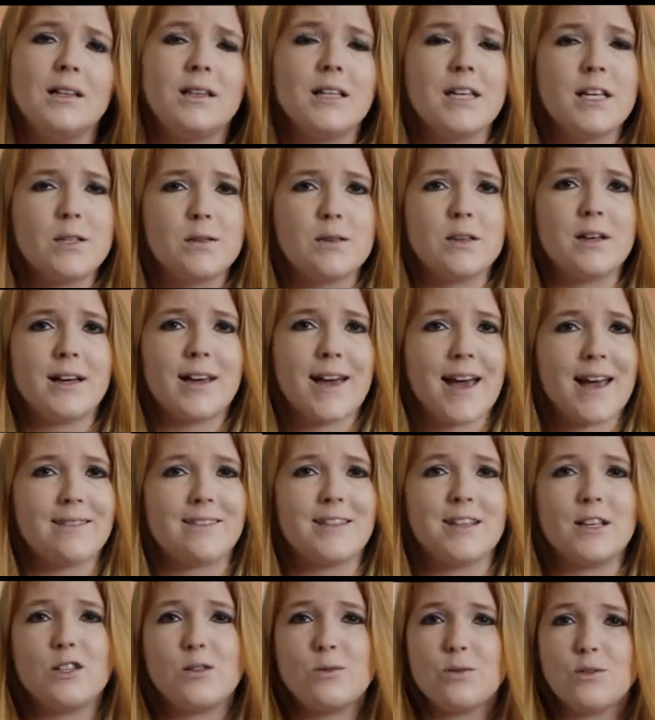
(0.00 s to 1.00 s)
This
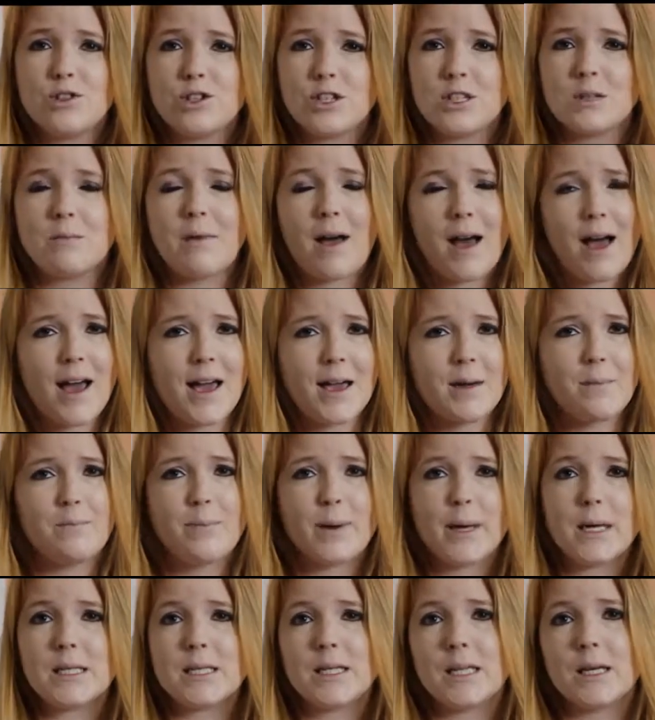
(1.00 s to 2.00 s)
was just my
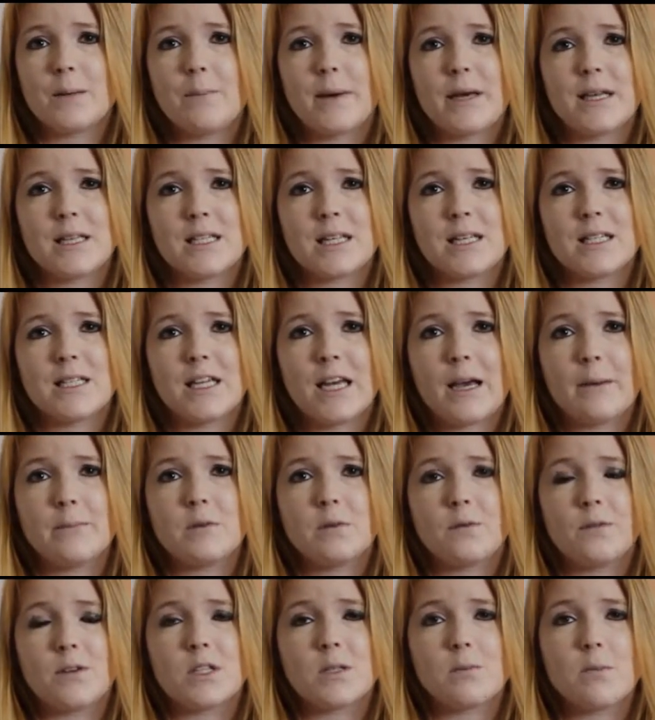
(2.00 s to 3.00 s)
basic
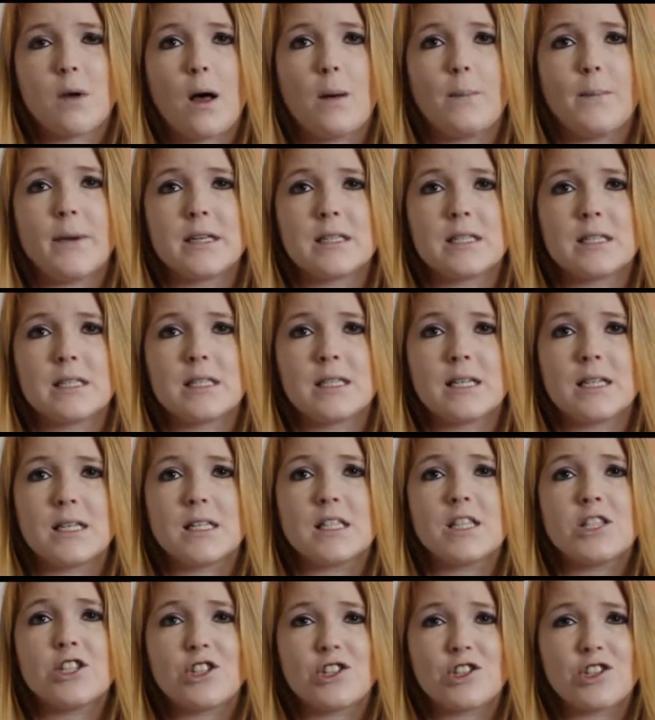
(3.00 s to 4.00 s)
tips for small
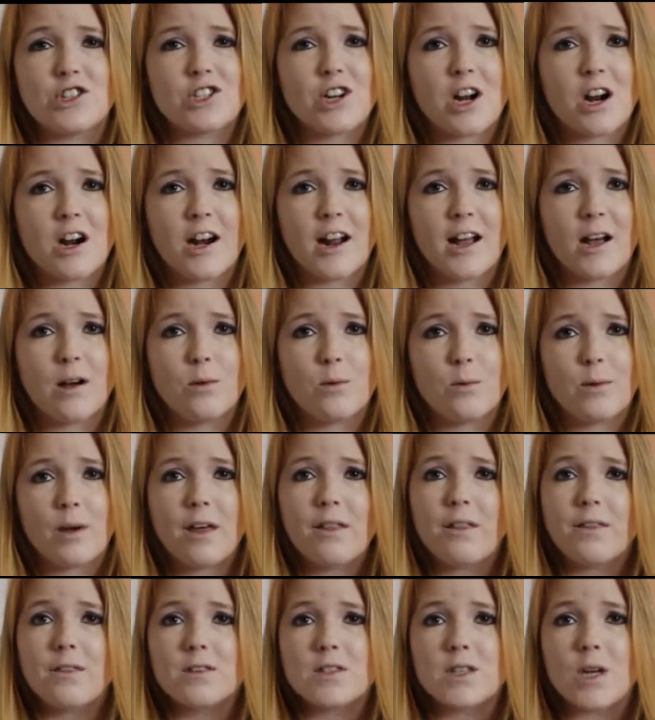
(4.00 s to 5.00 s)
businesses to start out
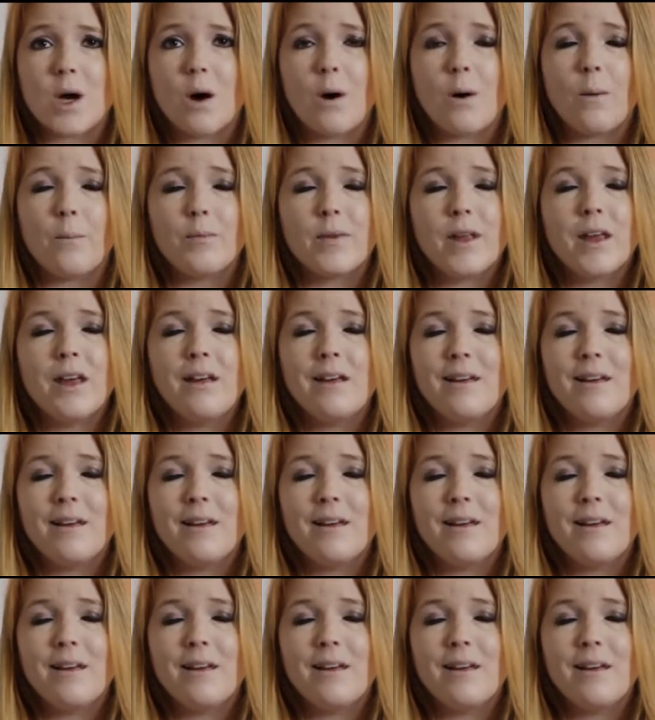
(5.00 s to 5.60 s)
with. So